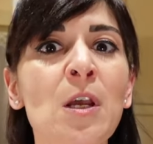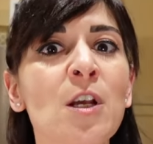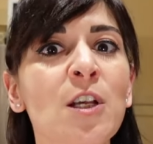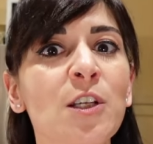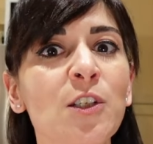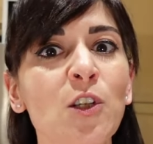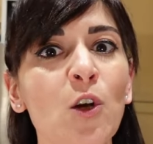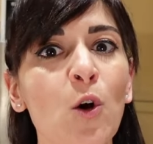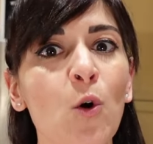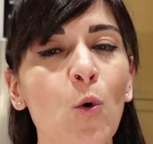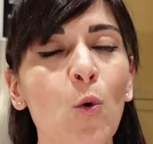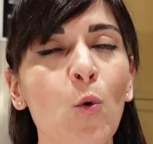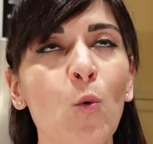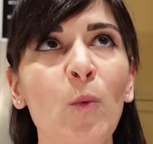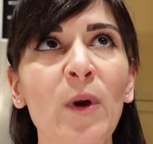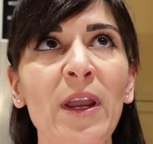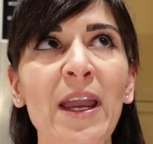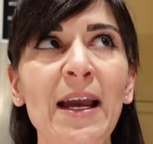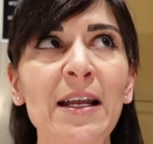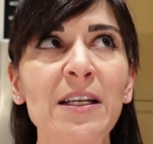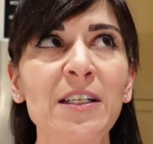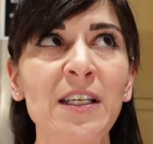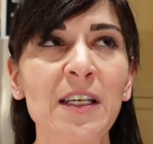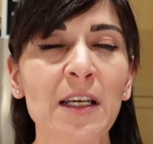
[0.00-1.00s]
So we
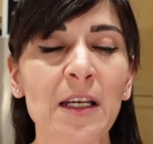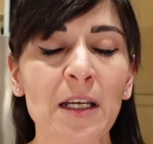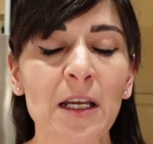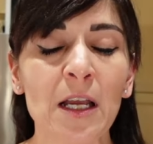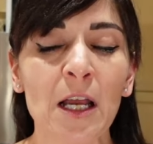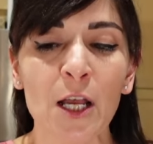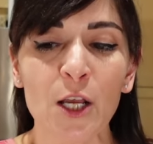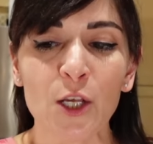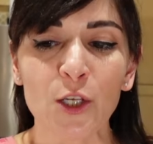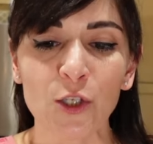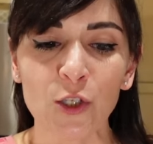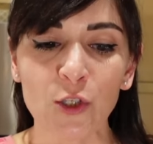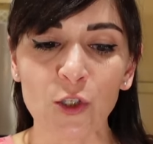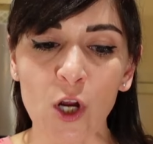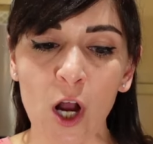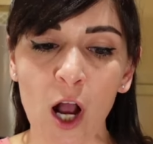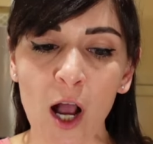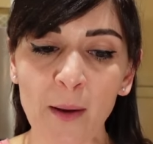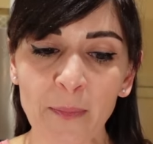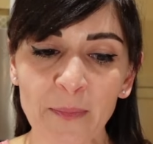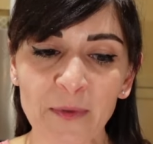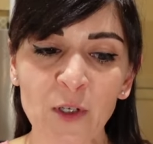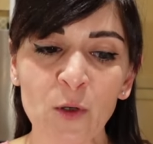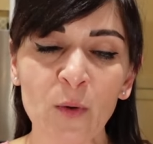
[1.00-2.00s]
had to
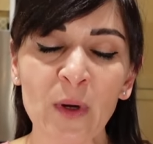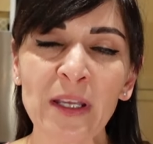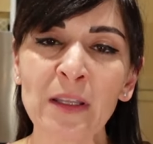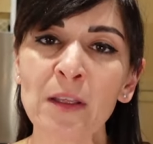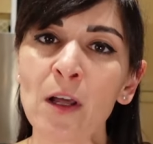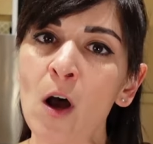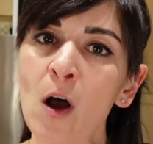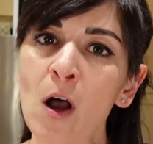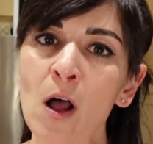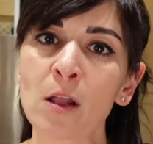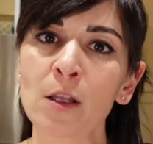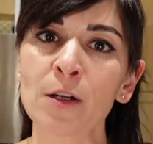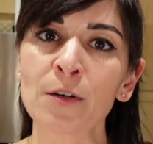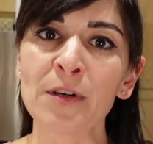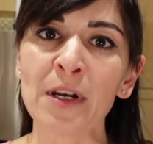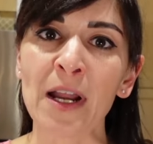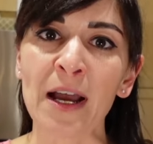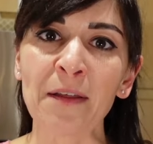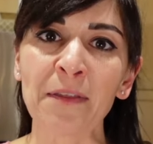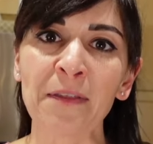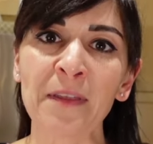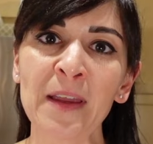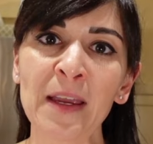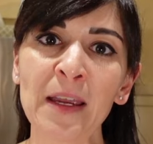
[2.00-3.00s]
stop doing the all or
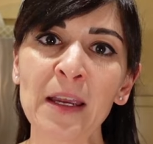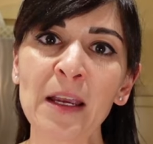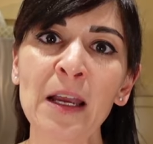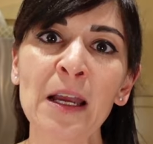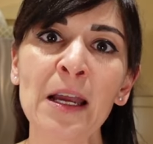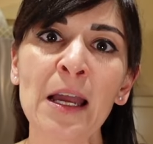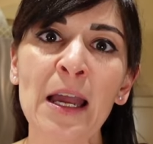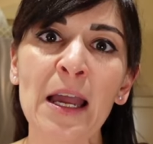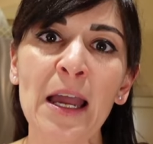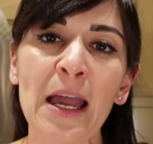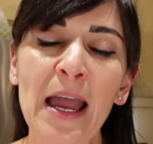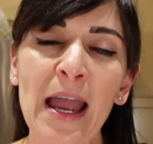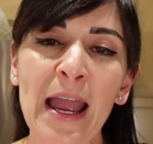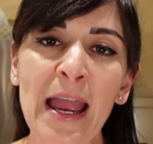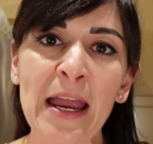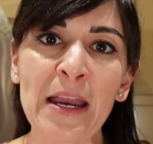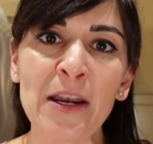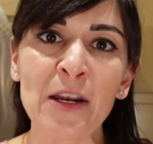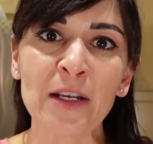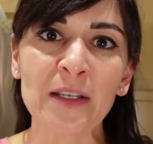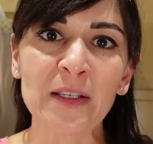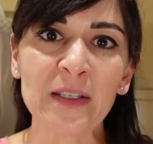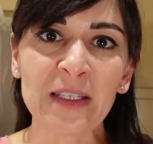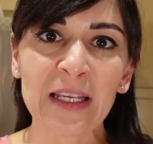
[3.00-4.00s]
nothing
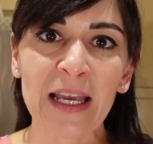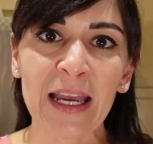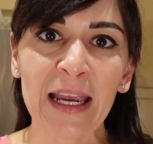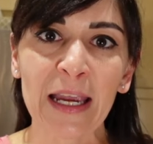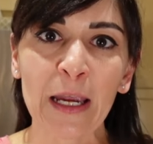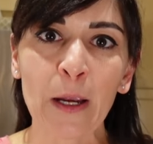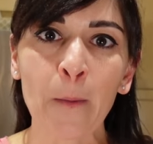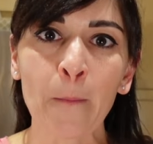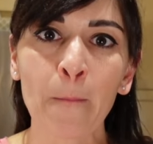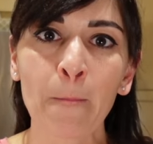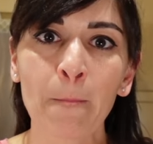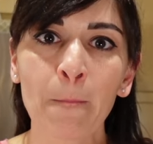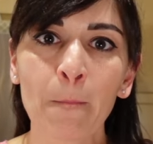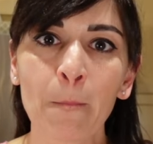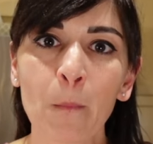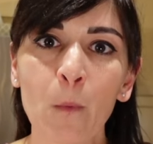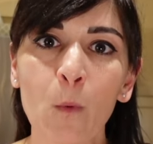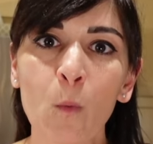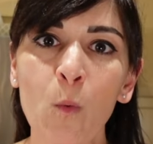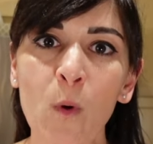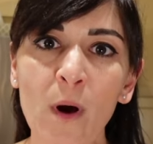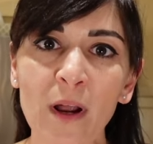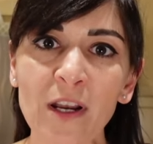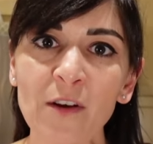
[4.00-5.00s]
and say,
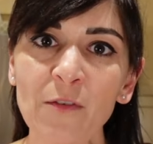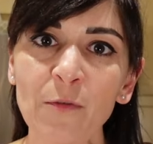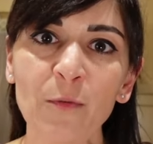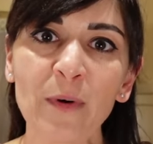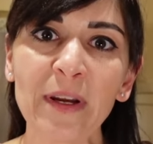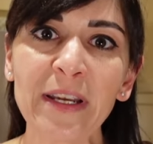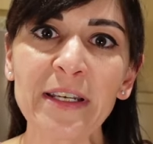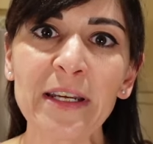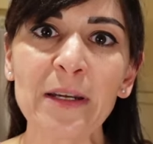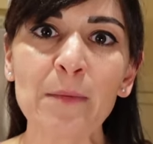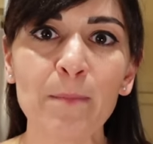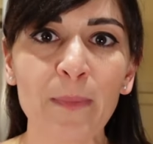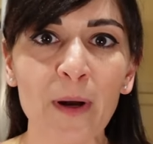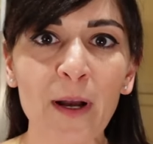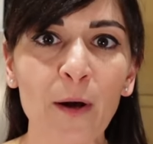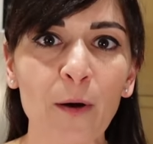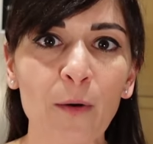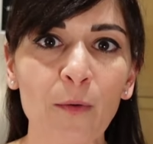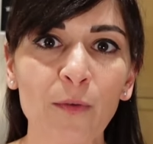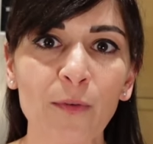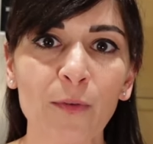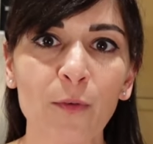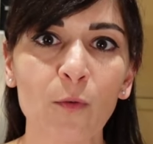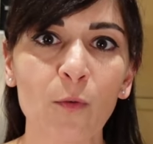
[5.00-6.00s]
what if we did
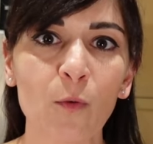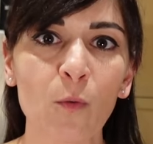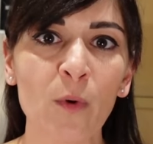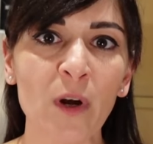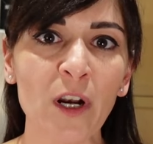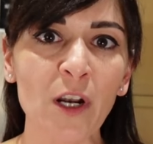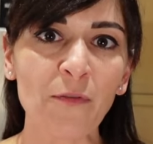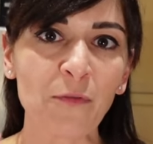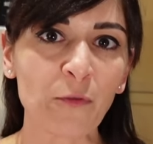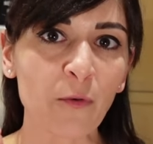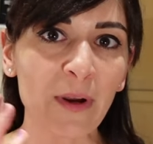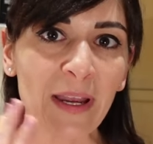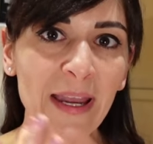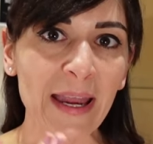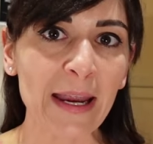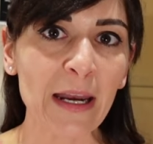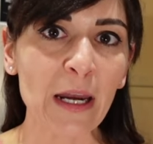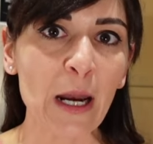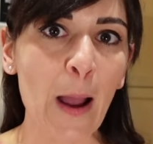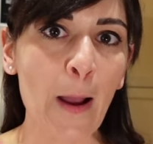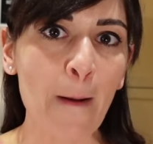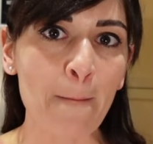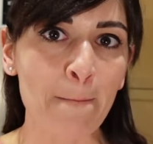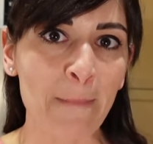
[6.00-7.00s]
both? What if we
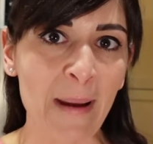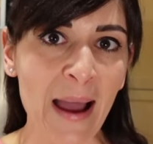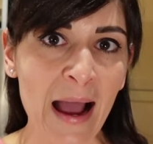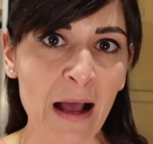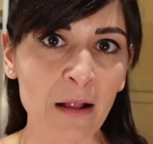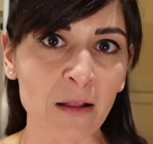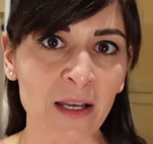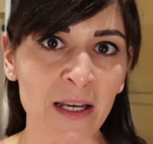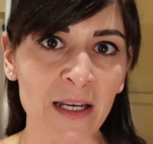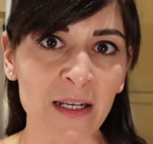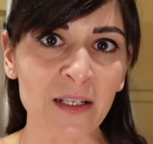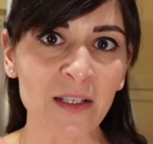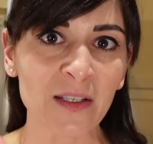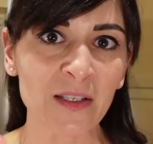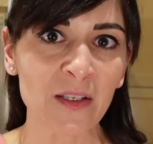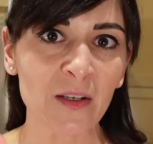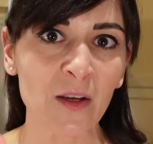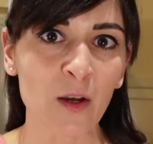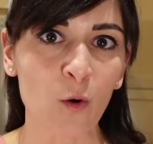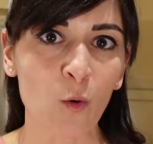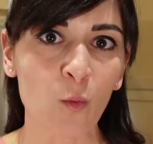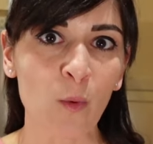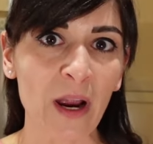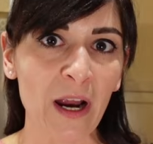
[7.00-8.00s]
ate a
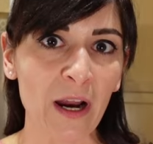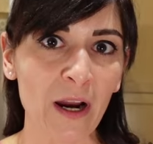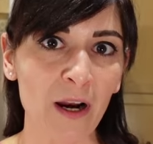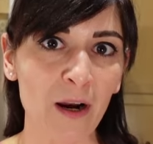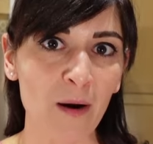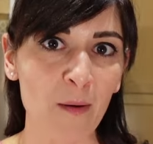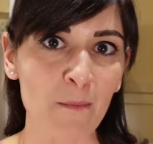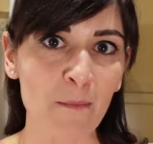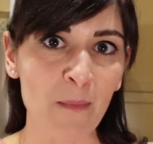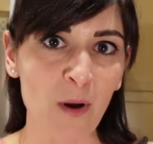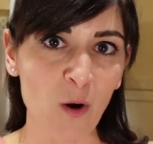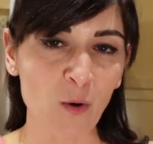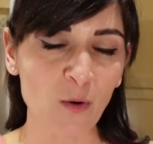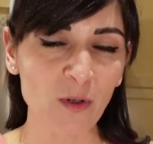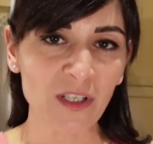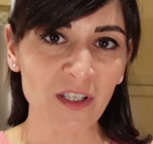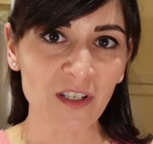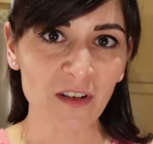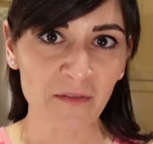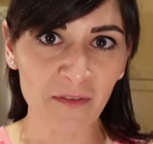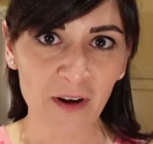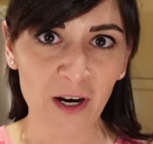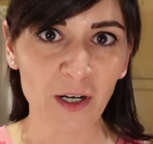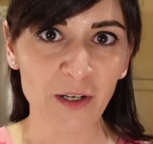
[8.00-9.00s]
balance where
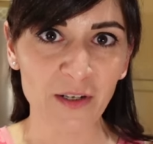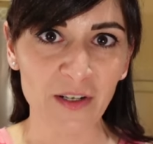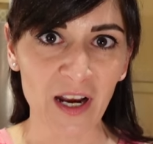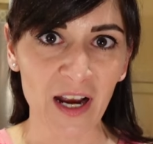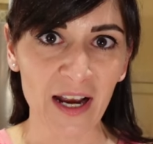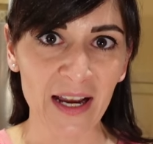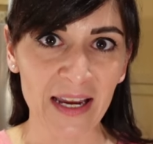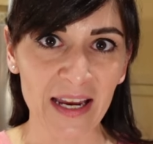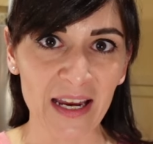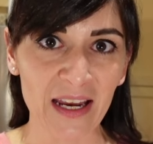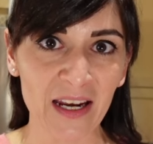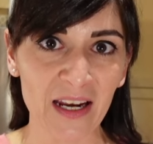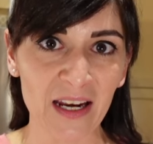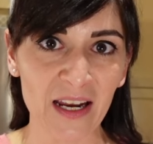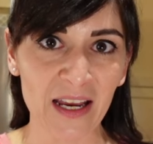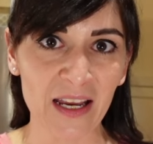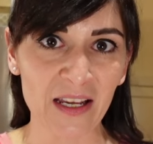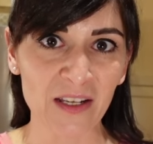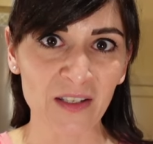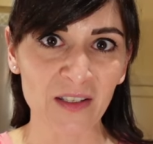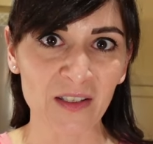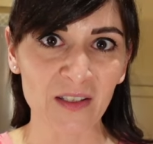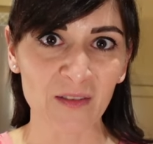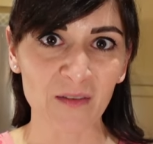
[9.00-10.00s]
most of our diet
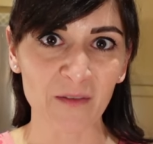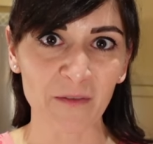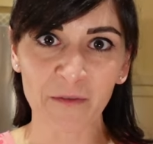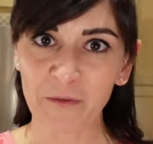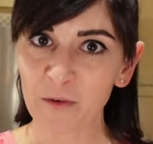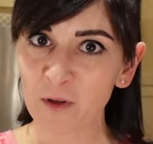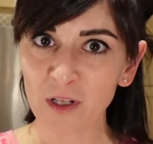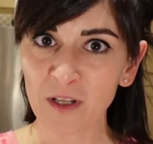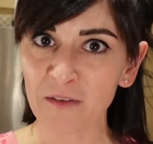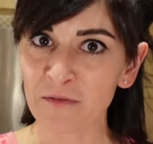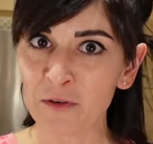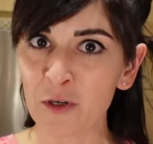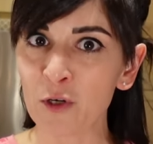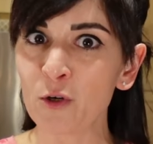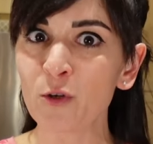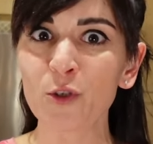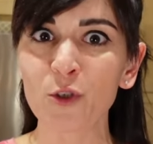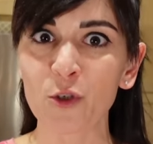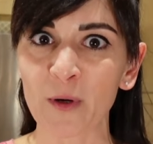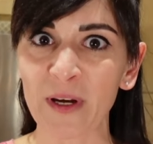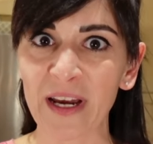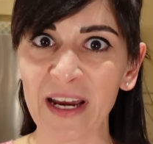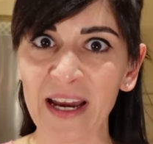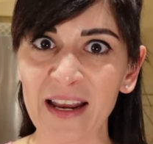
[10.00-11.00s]
is full of
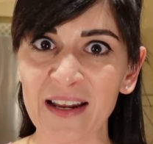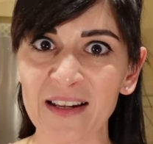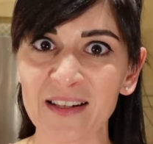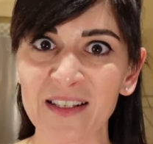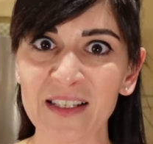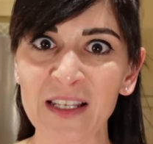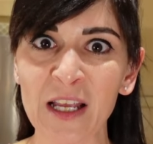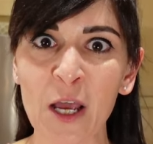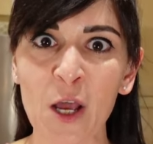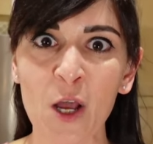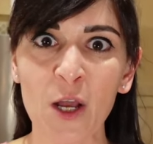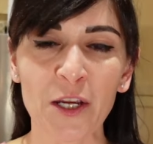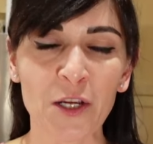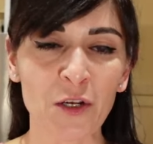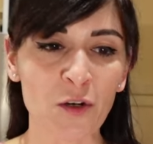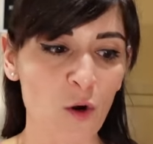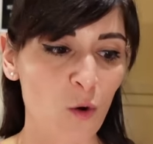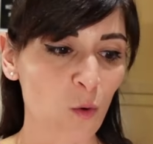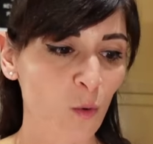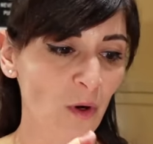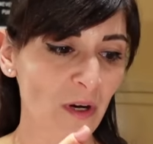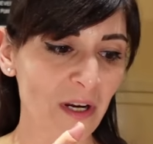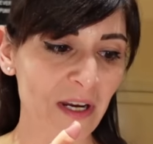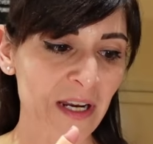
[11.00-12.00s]
nutrients. You
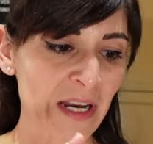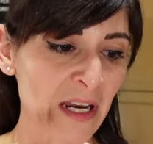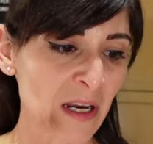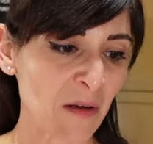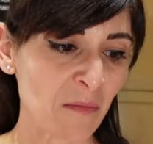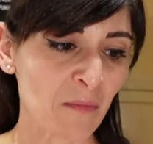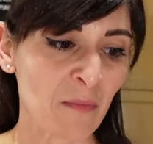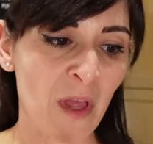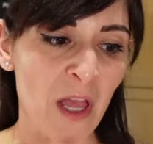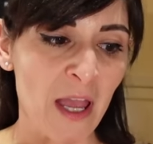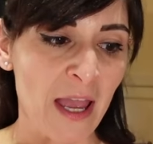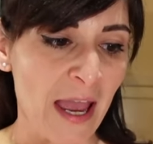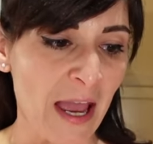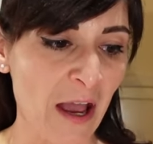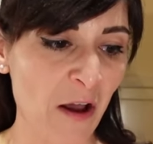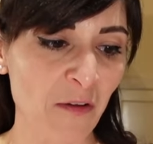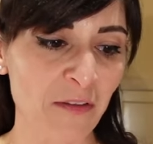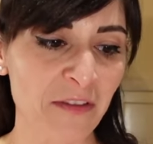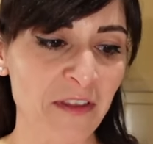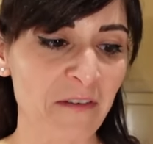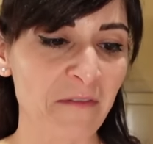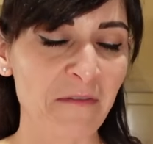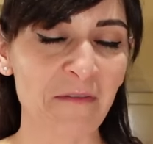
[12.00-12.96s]
know, we're eating healthy